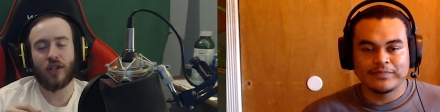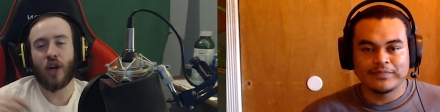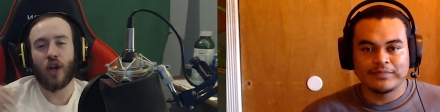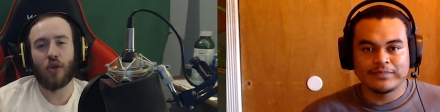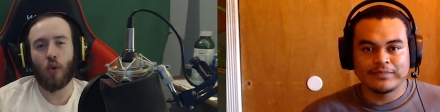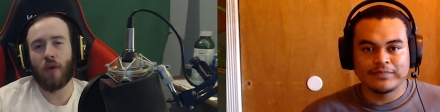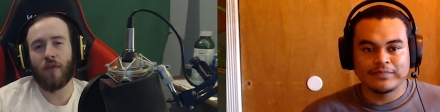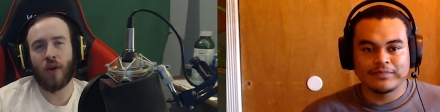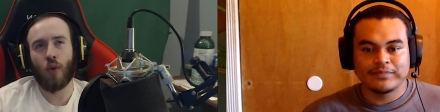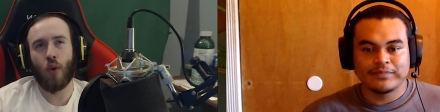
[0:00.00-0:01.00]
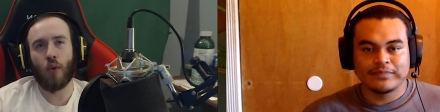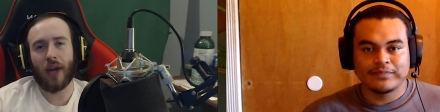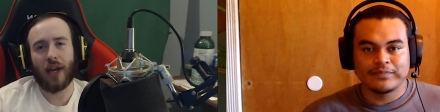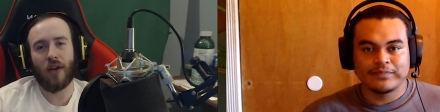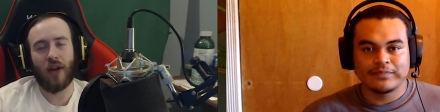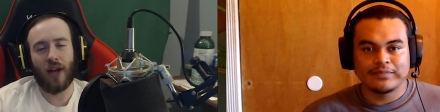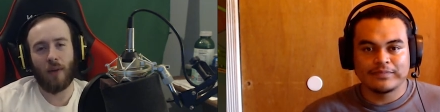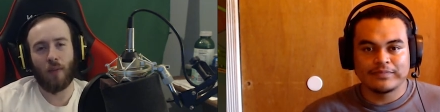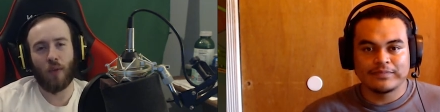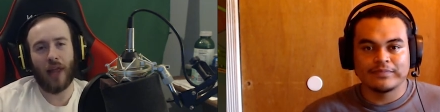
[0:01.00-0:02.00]
Speaker 1: Thorfinn won't kill him
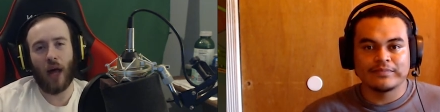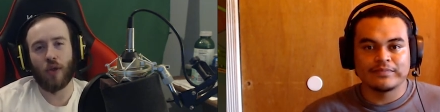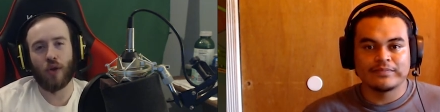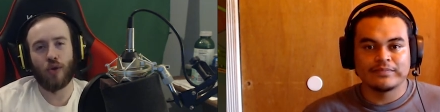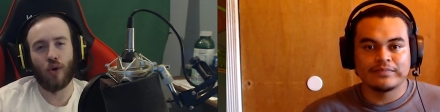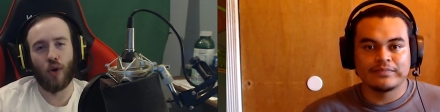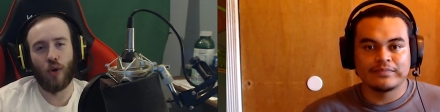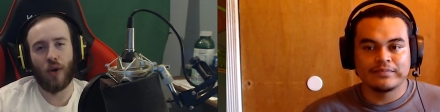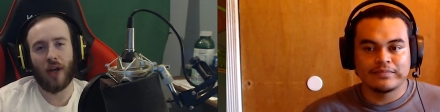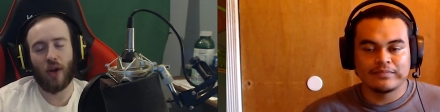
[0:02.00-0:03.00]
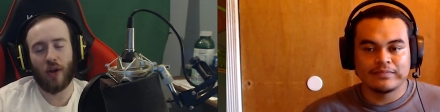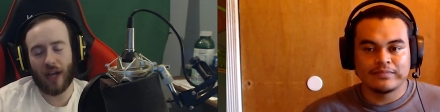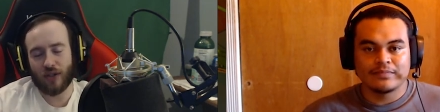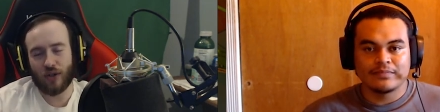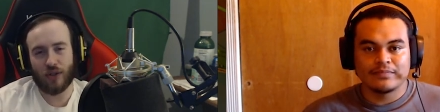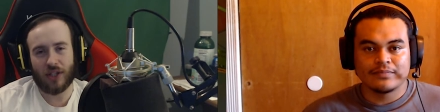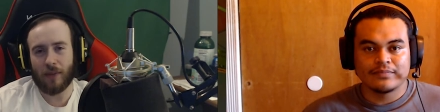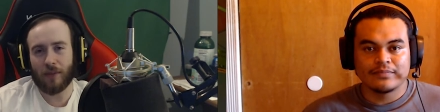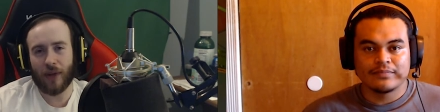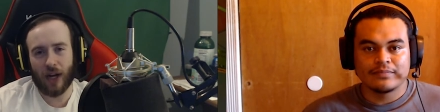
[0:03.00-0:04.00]
without the duel, and all he has to do is keep
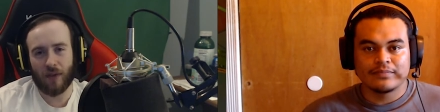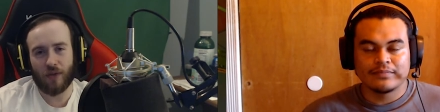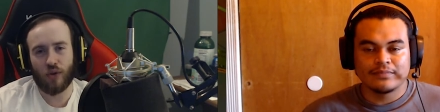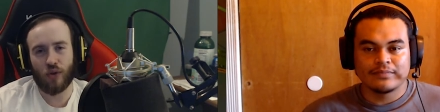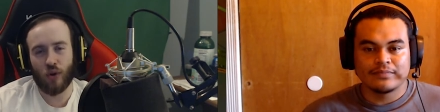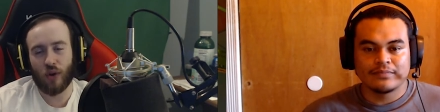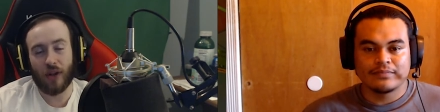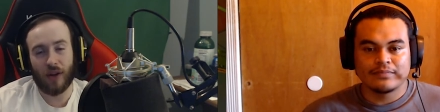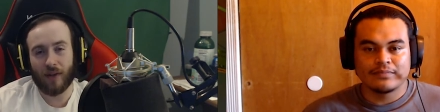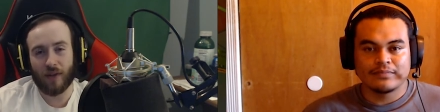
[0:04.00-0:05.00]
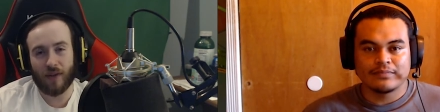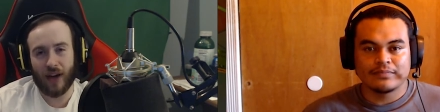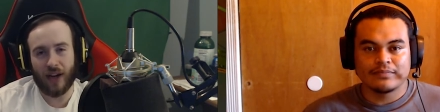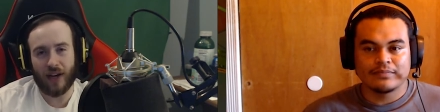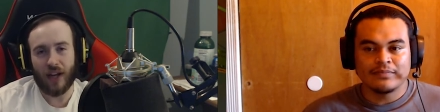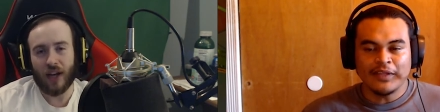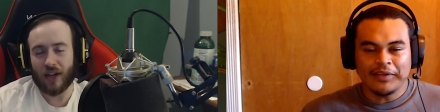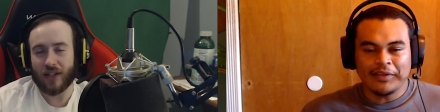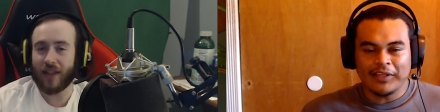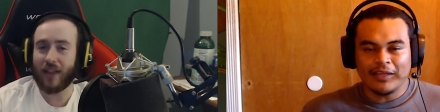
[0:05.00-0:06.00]
playing off the duel, and they'll never fight. Because I
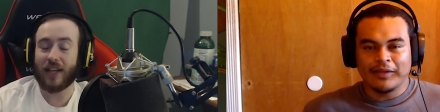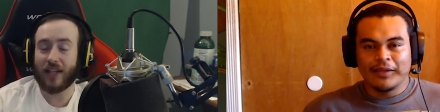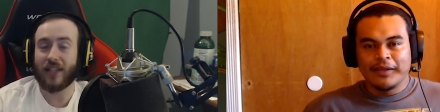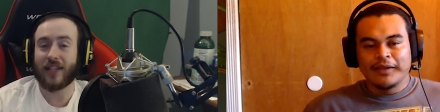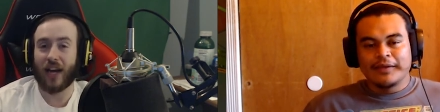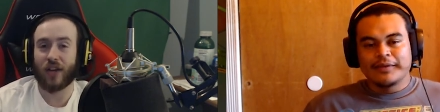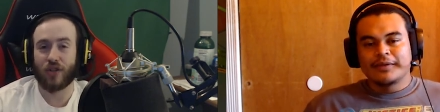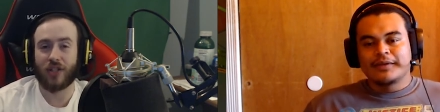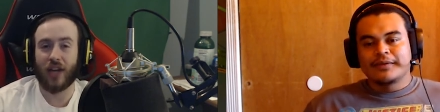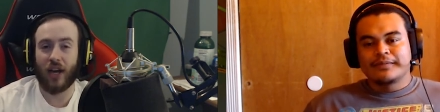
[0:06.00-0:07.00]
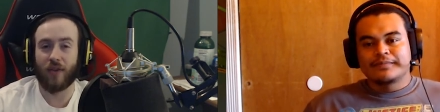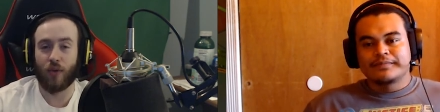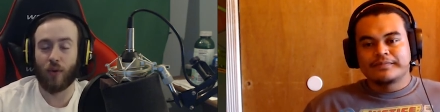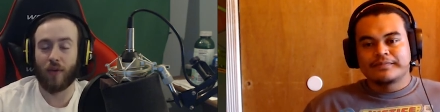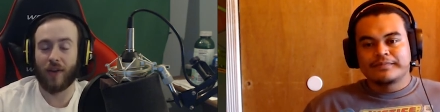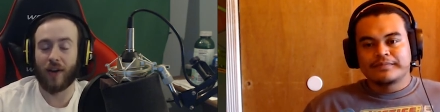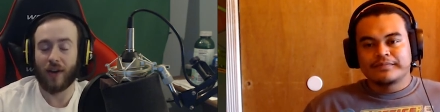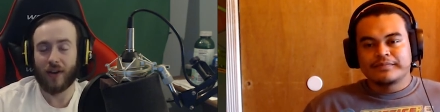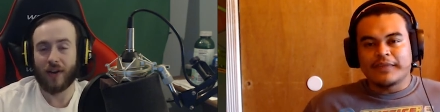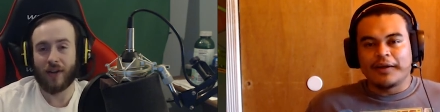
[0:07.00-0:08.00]
think
Speaker 2: yeah. he is actually scared of Thorfinn.
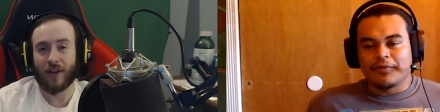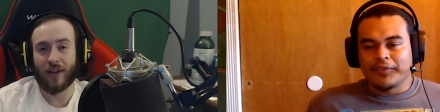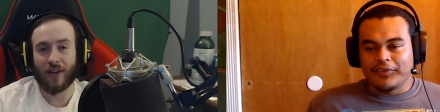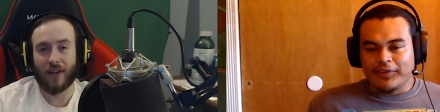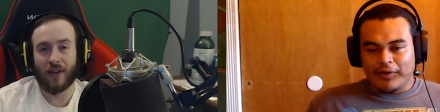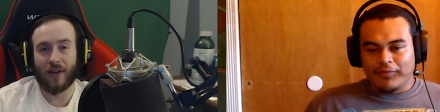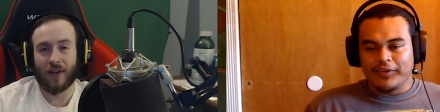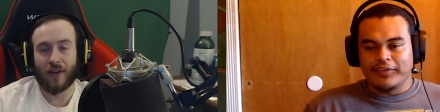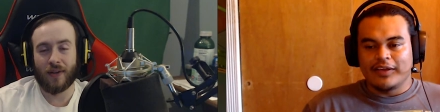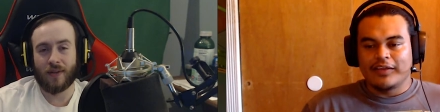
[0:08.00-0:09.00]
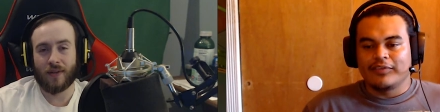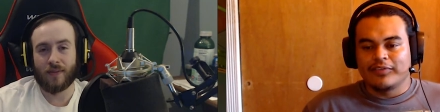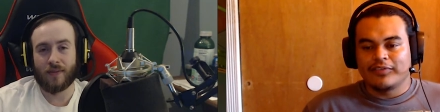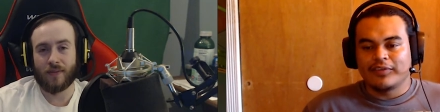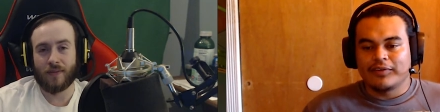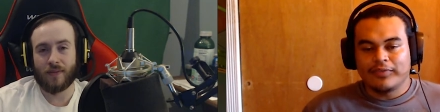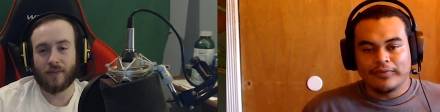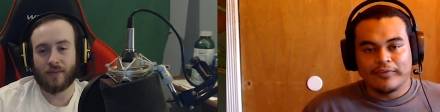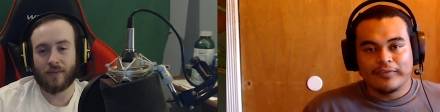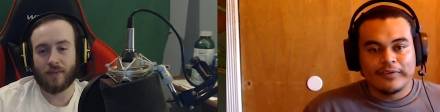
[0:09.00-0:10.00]
I don't think so. I don't think he actually is scared of Thorfinn.